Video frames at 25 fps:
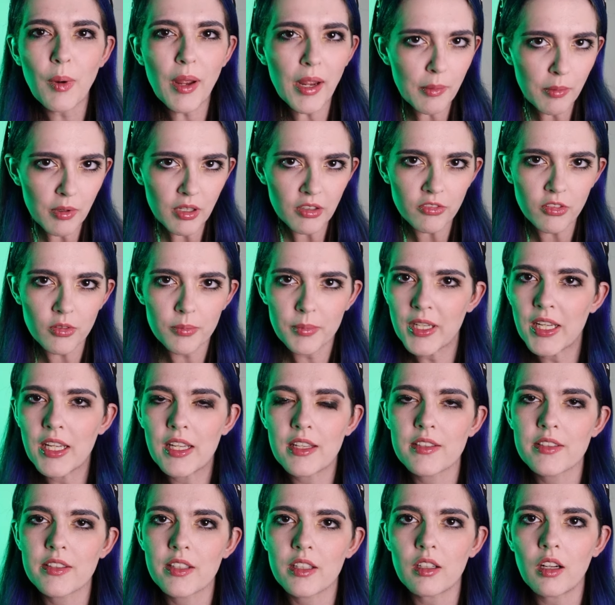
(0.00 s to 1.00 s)
way it worked for me
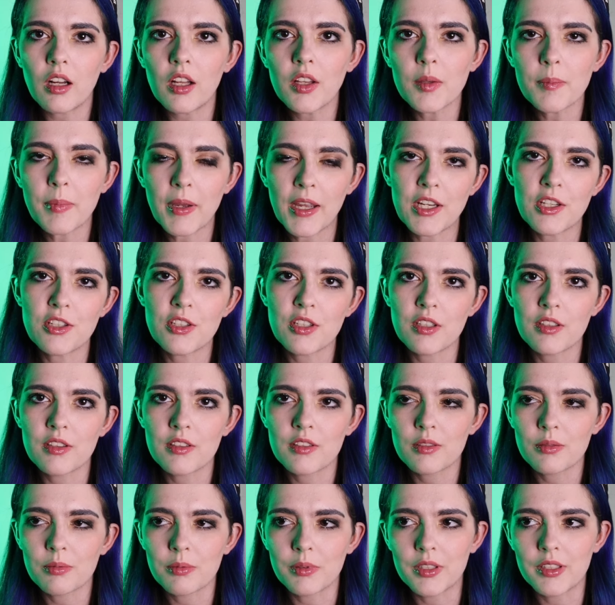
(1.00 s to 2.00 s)
is that all the
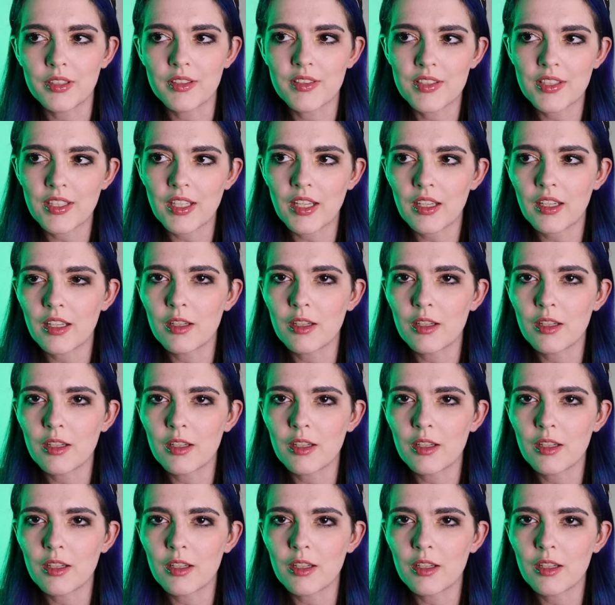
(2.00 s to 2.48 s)
patients would sit